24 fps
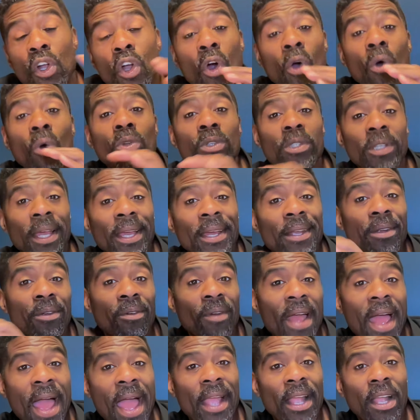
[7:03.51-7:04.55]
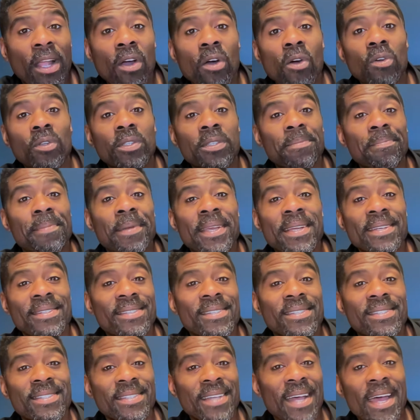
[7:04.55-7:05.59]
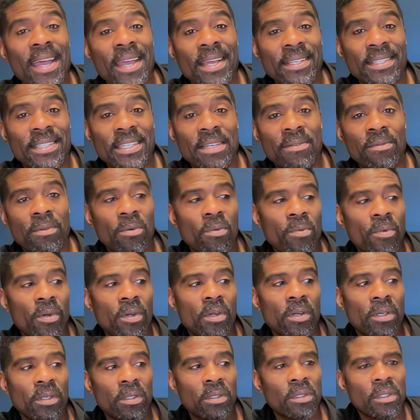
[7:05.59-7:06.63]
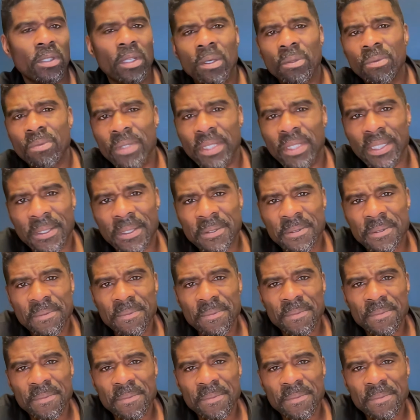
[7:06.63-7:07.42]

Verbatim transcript: go to interact, go to be in society when we're lonely.